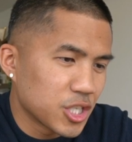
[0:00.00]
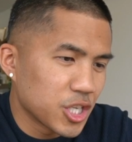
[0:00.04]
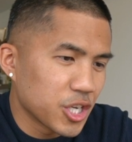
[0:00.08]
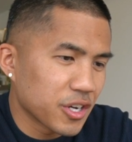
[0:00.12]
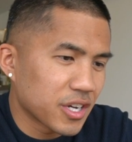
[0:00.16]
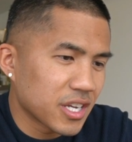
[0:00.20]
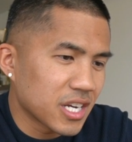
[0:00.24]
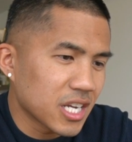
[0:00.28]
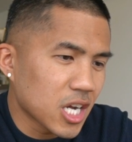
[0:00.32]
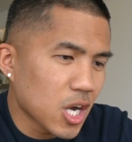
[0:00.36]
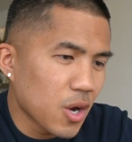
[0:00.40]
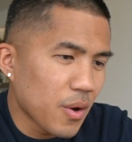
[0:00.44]
you're
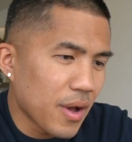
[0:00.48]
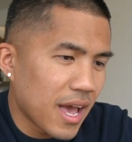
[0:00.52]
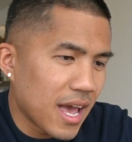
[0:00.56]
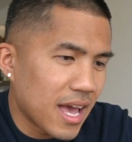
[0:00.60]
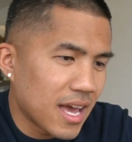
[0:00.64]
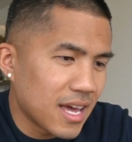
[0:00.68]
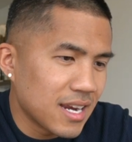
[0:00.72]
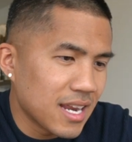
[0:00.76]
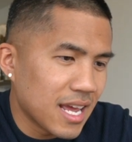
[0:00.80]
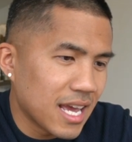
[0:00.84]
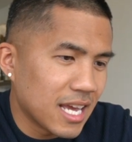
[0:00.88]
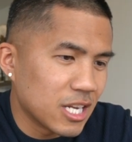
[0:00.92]
gonna go
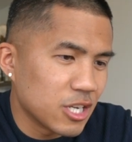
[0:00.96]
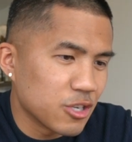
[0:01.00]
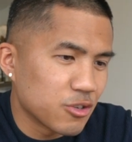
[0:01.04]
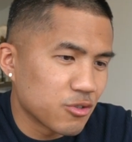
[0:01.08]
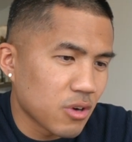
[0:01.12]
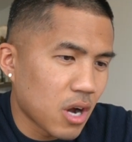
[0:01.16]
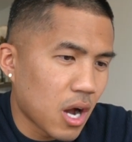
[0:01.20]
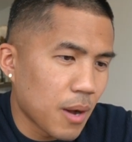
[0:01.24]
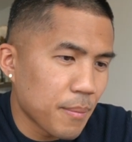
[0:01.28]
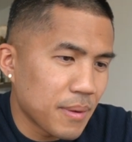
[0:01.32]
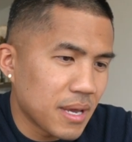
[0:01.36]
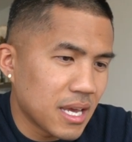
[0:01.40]
ahead and
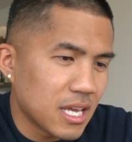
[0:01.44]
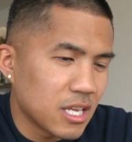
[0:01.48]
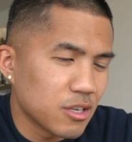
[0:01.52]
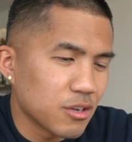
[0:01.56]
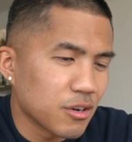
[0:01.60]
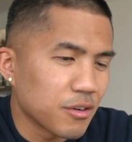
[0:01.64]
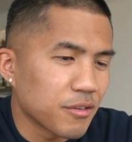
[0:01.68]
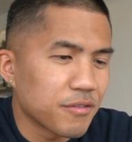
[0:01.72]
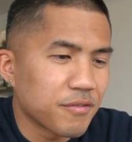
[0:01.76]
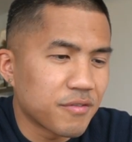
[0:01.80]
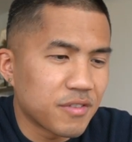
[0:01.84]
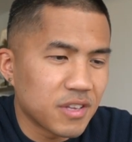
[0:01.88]
drop in your
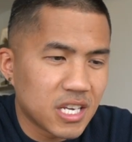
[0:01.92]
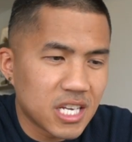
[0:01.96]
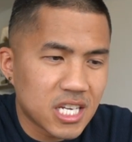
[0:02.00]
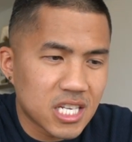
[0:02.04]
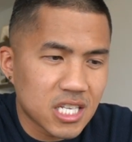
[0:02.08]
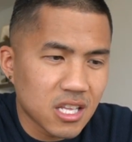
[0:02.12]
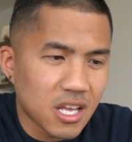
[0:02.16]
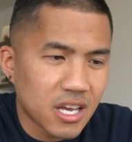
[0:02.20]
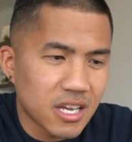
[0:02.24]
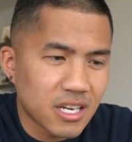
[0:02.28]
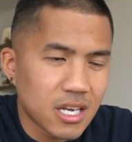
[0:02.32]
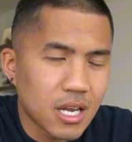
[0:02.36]
finish
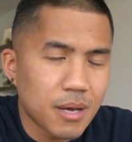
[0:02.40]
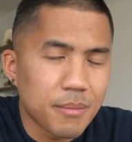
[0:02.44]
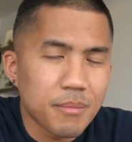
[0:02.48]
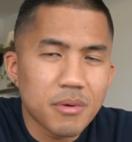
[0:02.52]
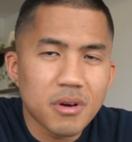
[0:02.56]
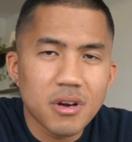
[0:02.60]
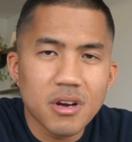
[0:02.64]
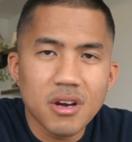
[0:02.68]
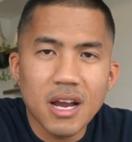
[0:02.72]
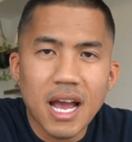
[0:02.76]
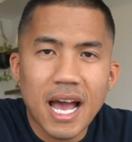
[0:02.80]
line number